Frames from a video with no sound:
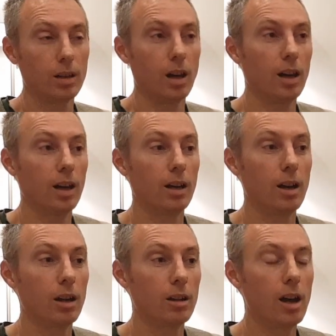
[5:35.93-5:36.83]

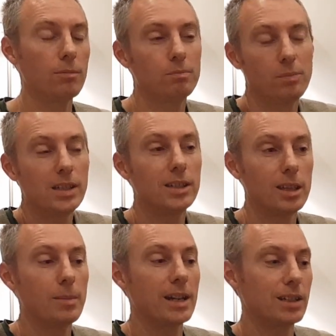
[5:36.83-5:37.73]
And pieces in
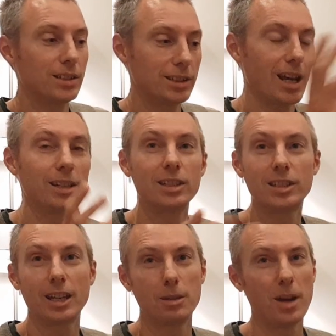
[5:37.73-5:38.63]
the majors tend to
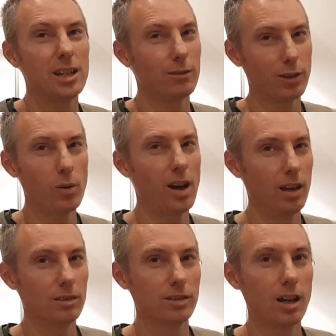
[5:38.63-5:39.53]
stay in the major for quite a
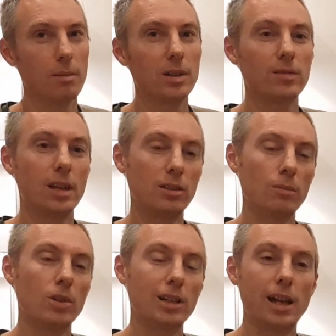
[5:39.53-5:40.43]
long time. If they do
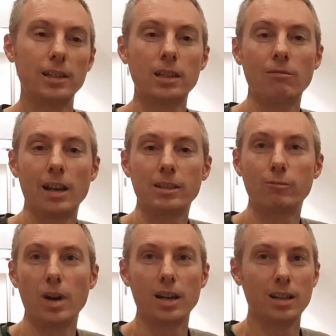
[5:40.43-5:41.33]
modulate to the relative
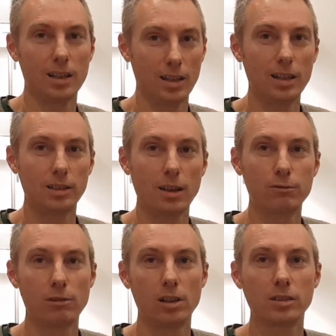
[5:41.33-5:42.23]
minor, it's
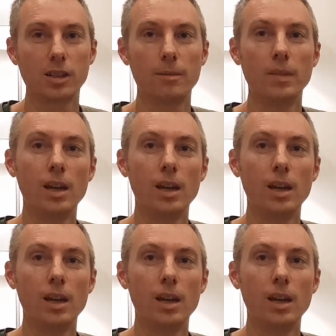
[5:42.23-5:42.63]
after a long time.